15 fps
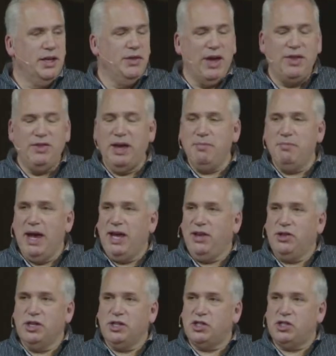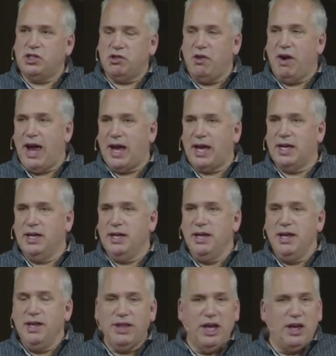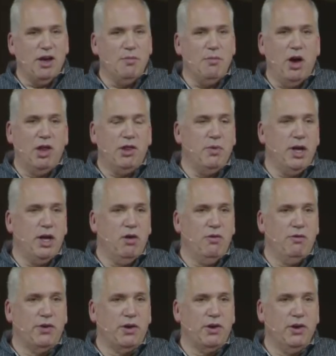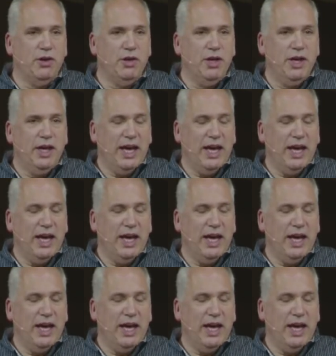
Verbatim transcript: They, they make this trek they come all the way over.